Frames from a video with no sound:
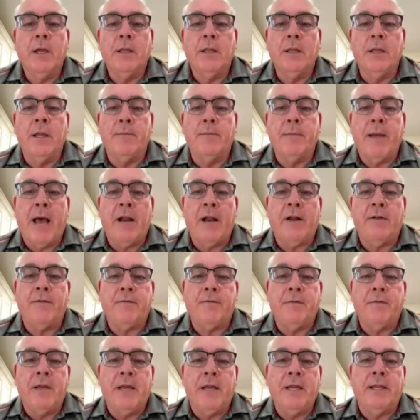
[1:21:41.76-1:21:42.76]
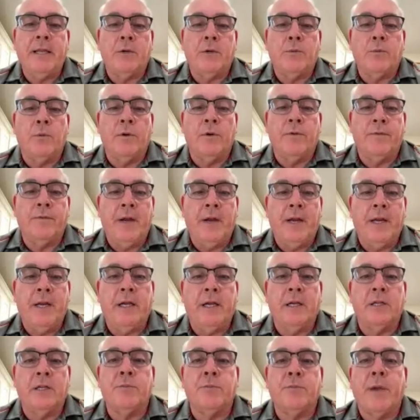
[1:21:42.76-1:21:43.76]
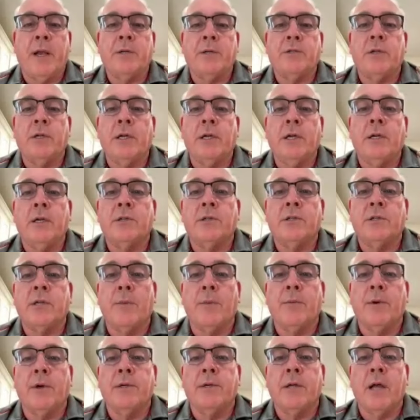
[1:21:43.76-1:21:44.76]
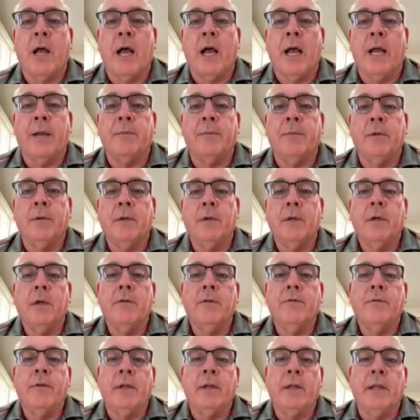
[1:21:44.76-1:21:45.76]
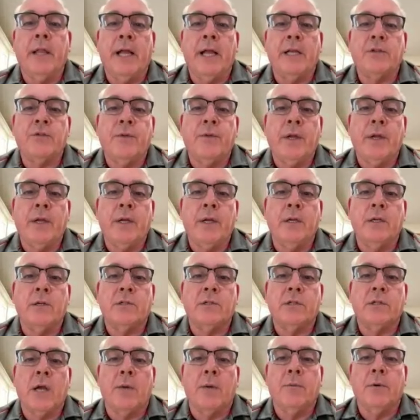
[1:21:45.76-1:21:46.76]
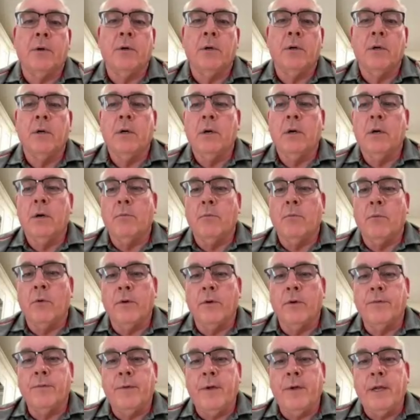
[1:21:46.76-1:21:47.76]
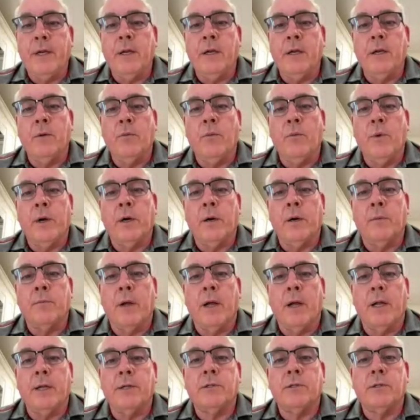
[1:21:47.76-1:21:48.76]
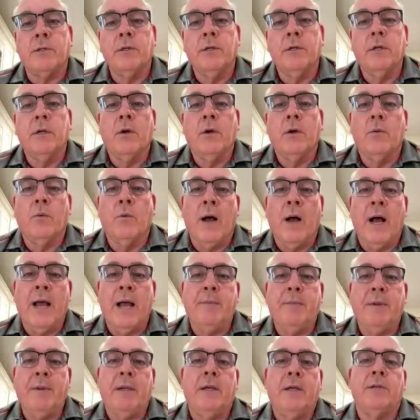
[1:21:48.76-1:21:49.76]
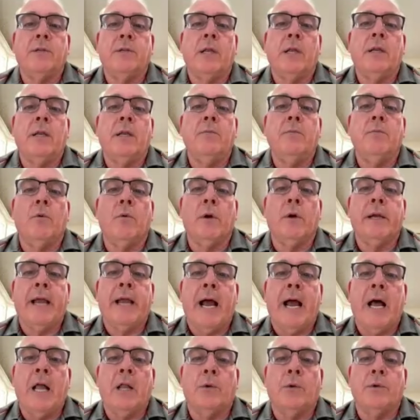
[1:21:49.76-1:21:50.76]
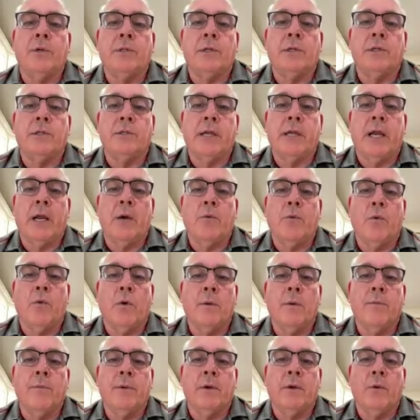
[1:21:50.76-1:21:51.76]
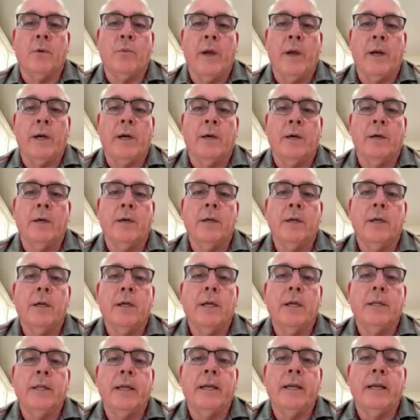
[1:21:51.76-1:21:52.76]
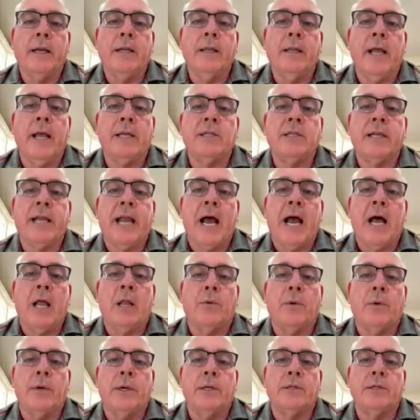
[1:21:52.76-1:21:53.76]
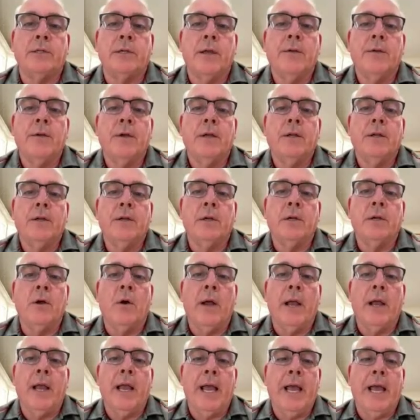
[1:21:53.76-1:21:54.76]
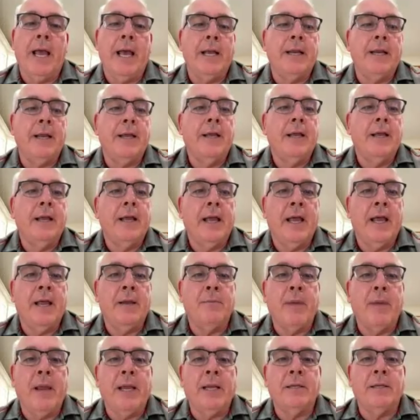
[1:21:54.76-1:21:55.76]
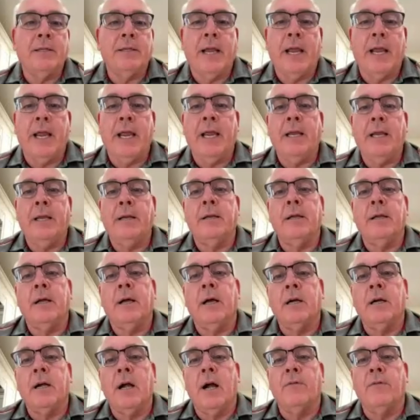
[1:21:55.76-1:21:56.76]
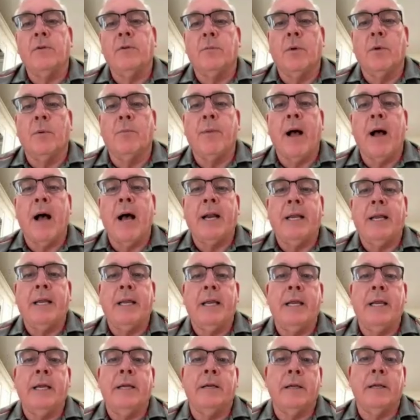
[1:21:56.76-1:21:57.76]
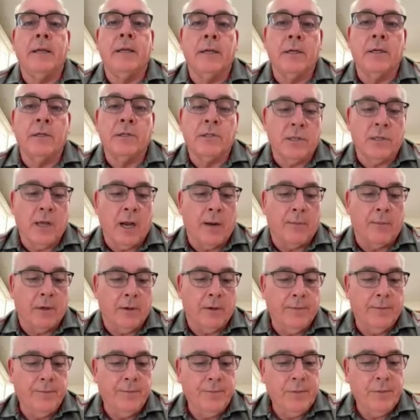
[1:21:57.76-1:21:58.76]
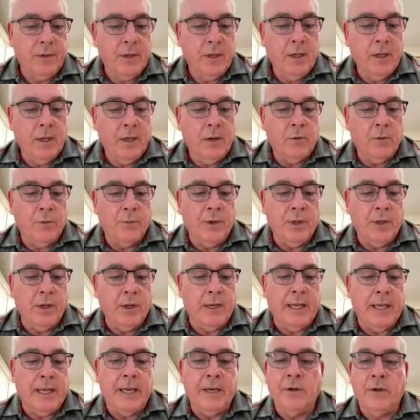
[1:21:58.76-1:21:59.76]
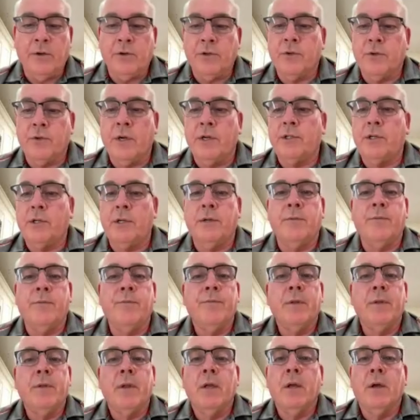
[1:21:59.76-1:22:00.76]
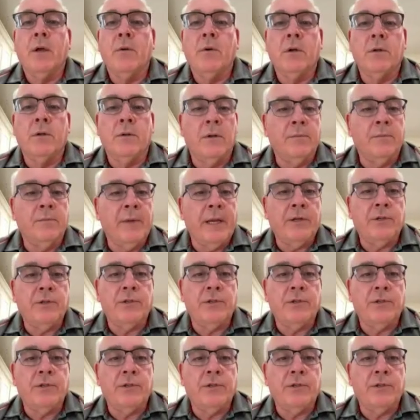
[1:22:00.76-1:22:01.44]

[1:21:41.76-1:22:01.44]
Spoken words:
the amount of feed that we're feeding, especially in the summertime? Feed less feed in the summer, more feed in the winter months. Why? Because they need more calories to stay warm in the winter. They need less calories to go ahead and maintain a comfortable body heat in the summer. When we look at nutrition, make